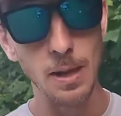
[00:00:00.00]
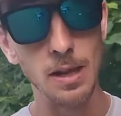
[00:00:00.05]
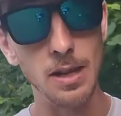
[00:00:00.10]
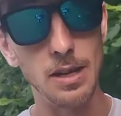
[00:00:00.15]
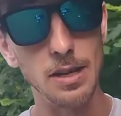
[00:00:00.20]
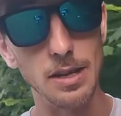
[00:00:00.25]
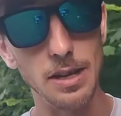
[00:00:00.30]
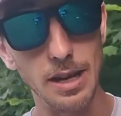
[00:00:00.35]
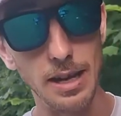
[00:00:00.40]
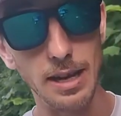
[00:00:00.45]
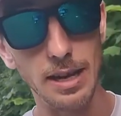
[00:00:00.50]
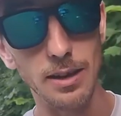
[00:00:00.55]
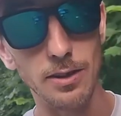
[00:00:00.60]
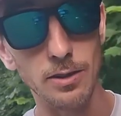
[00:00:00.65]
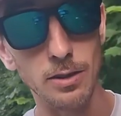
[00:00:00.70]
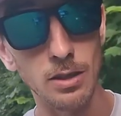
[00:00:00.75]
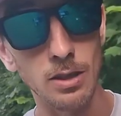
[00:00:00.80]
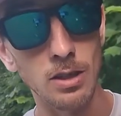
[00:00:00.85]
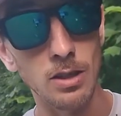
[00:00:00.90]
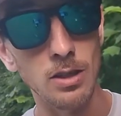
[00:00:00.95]
Now,
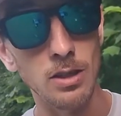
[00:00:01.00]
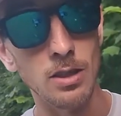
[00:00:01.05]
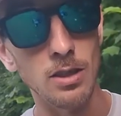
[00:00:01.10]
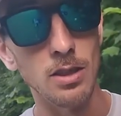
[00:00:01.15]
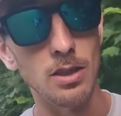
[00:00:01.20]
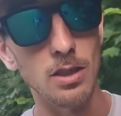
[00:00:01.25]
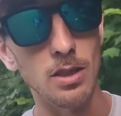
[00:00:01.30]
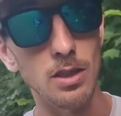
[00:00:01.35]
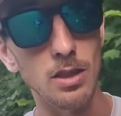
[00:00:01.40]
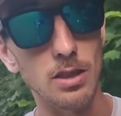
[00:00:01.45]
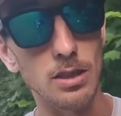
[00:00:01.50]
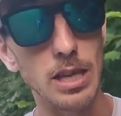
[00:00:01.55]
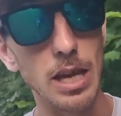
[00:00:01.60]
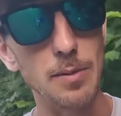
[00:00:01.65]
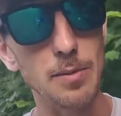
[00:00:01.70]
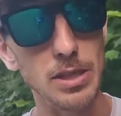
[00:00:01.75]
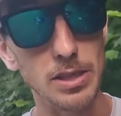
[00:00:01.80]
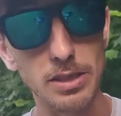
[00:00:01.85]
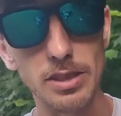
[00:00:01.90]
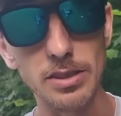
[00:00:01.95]
Game
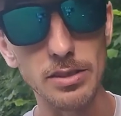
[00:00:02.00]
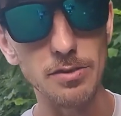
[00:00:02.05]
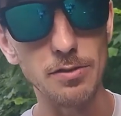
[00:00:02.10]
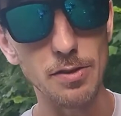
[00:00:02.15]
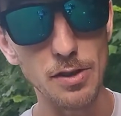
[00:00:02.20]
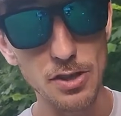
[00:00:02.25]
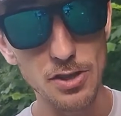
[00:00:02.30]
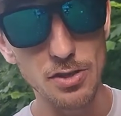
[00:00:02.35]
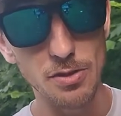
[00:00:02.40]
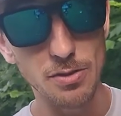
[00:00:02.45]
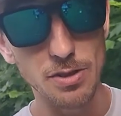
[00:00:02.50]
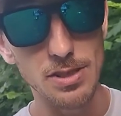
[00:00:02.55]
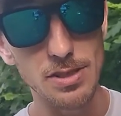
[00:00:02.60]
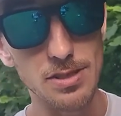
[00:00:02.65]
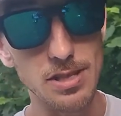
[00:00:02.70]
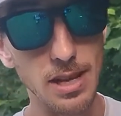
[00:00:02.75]
and Inland Fisheries